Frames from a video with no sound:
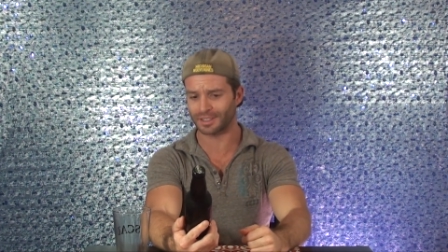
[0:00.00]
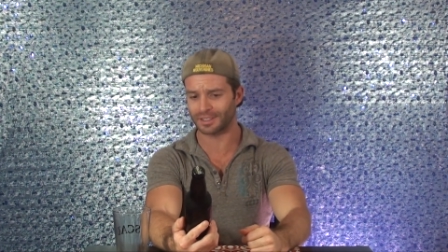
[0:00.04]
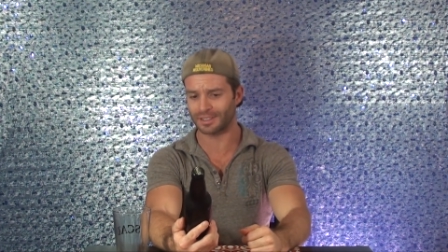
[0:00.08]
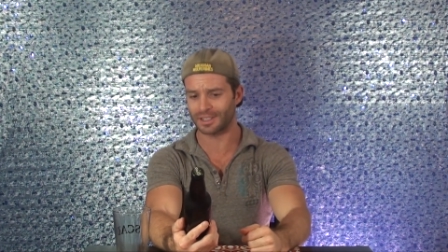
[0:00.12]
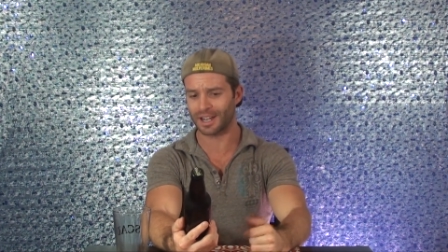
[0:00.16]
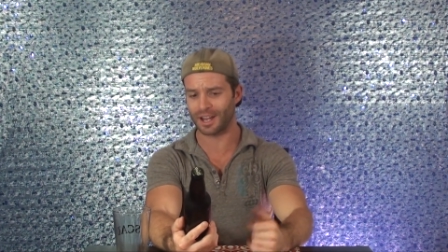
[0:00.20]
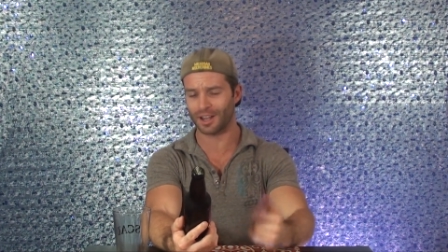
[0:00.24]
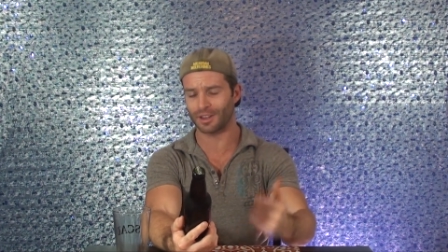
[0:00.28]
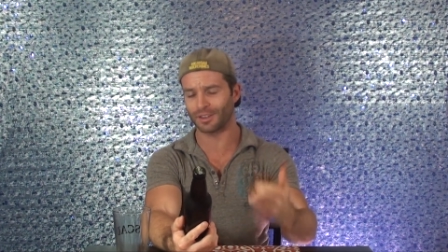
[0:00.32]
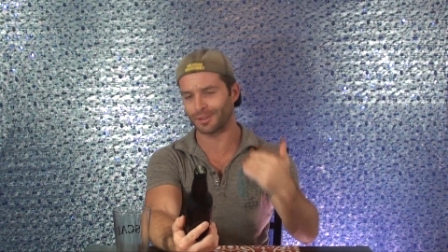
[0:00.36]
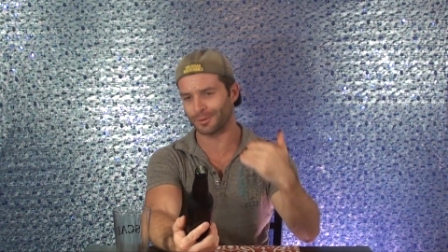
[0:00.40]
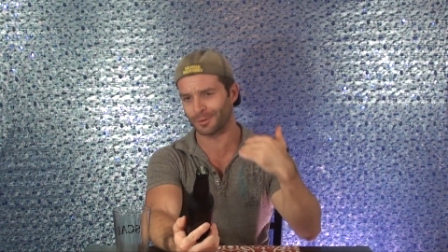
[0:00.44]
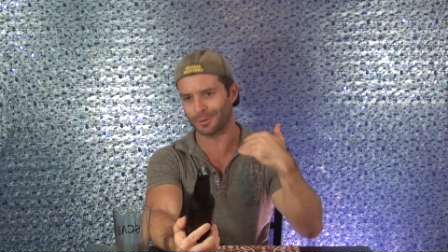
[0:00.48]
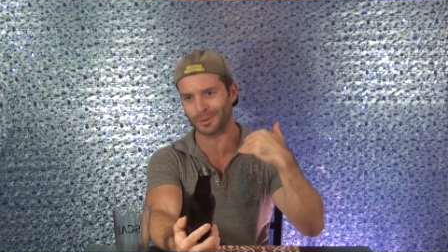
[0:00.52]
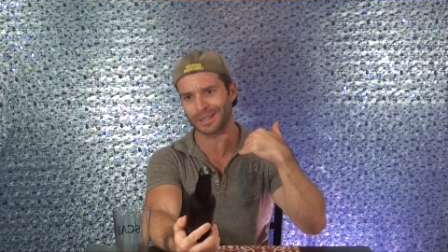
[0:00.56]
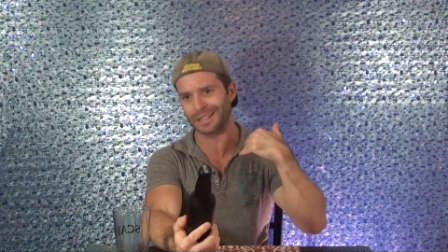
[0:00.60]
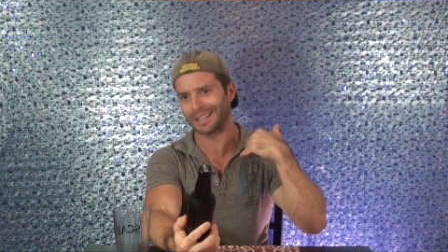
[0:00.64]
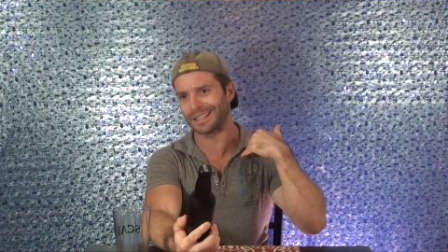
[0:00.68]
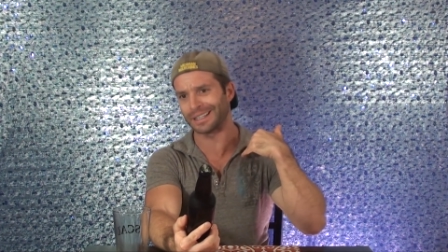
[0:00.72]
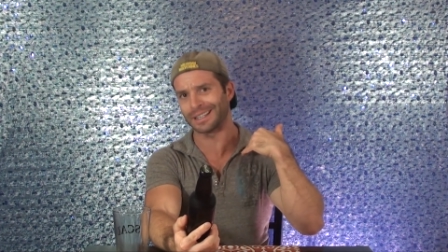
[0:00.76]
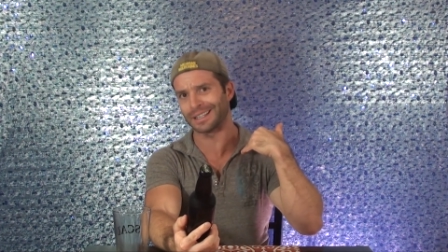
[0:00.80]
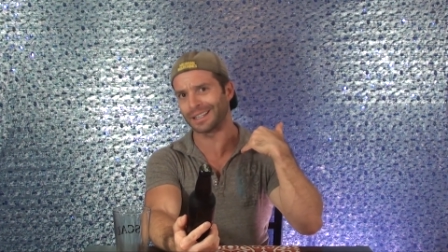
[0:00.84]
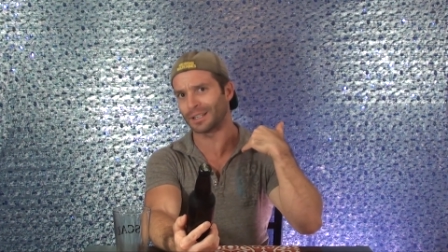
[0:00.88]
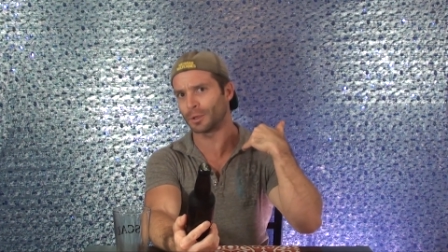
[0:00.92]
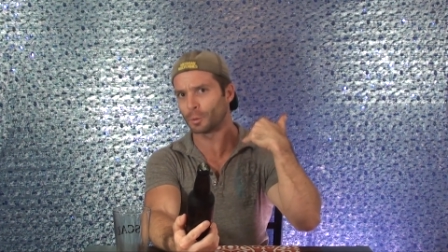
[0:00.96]
and now that we're
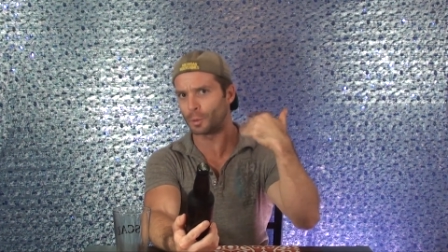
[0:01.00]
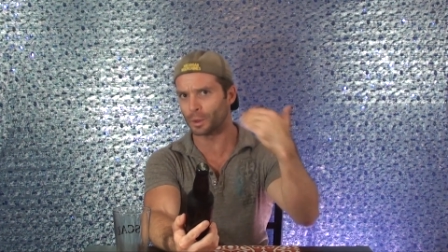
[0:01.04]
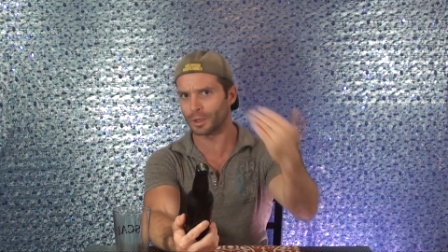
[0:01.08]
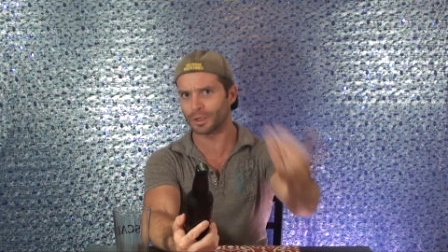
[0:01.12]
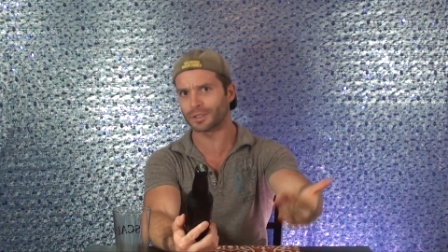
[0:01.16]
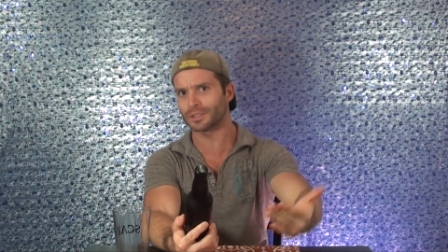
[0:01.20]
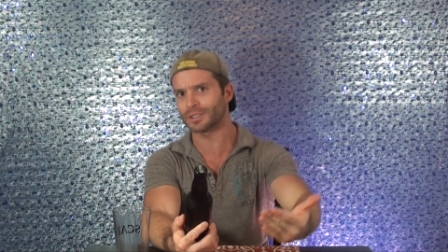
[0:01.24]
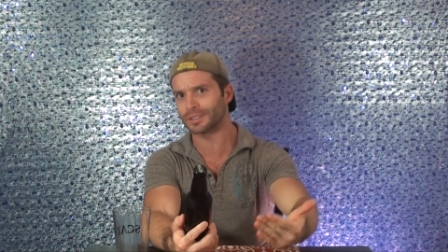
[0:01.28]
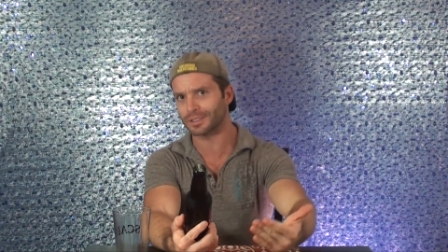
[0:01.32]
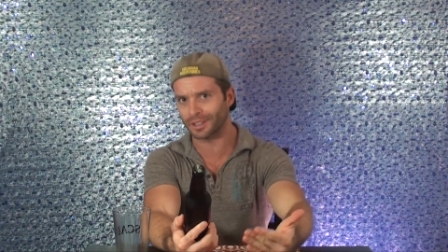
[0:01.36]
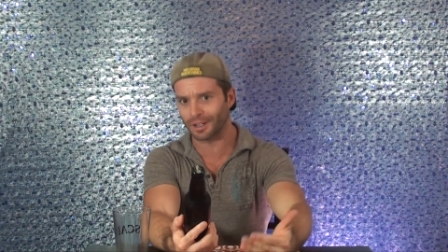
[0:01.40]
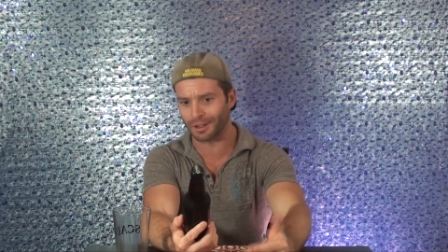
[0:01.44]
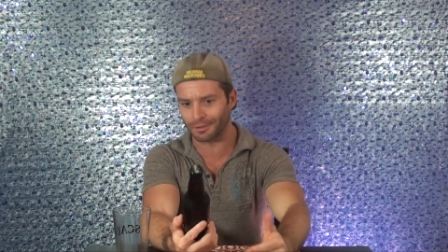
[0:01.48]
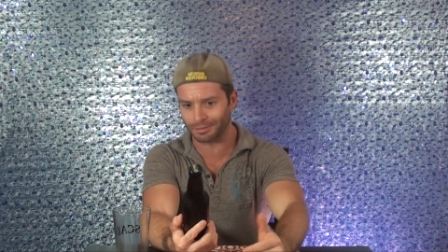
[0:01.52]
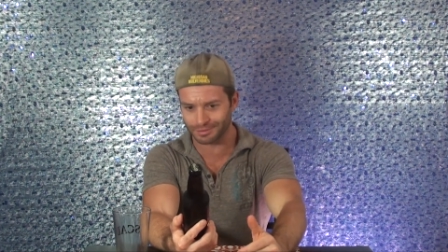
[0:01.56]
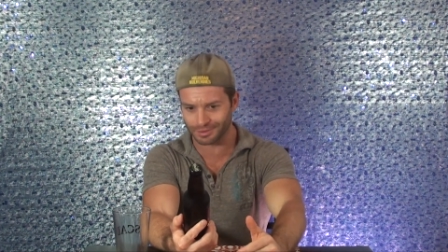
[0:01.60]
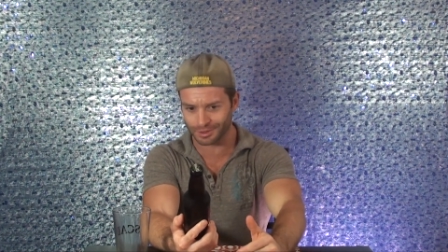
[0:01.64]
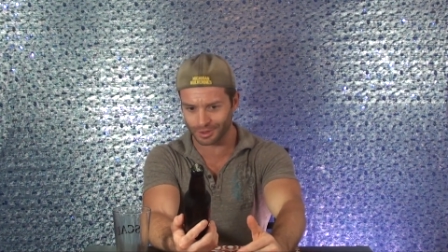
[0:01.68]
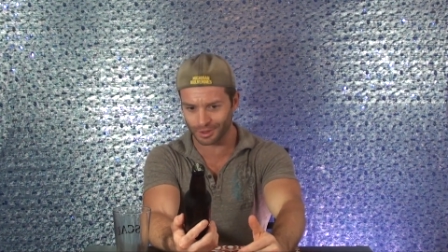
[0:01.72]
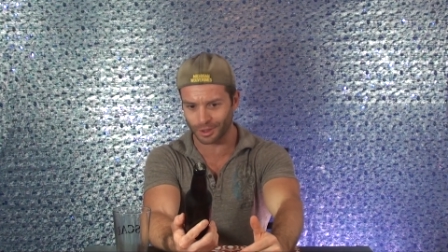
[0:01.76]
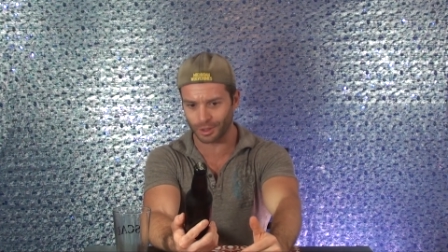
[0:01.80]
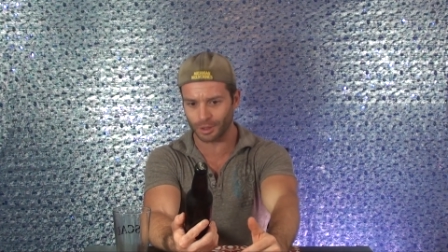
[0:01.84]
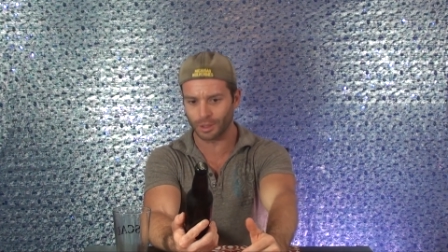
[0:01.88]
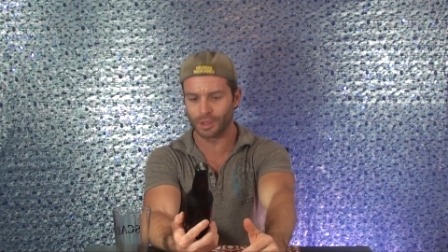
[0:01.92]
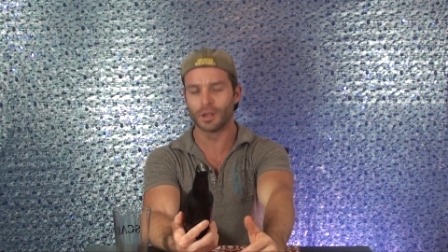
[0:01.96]
getting into the winter stuff,
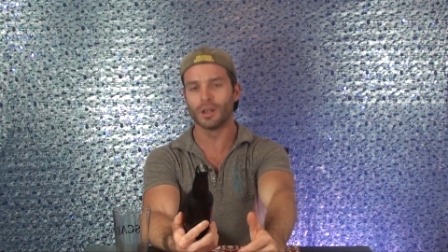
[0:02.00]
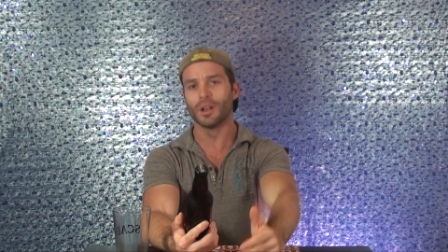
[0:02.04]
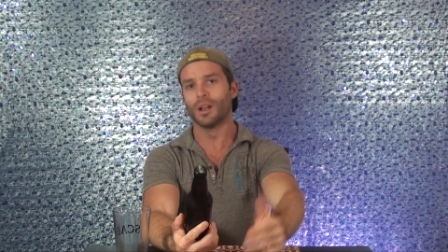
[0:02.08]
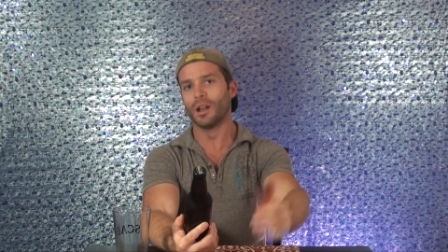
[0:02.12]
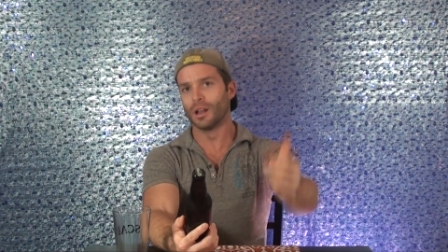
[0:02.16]
so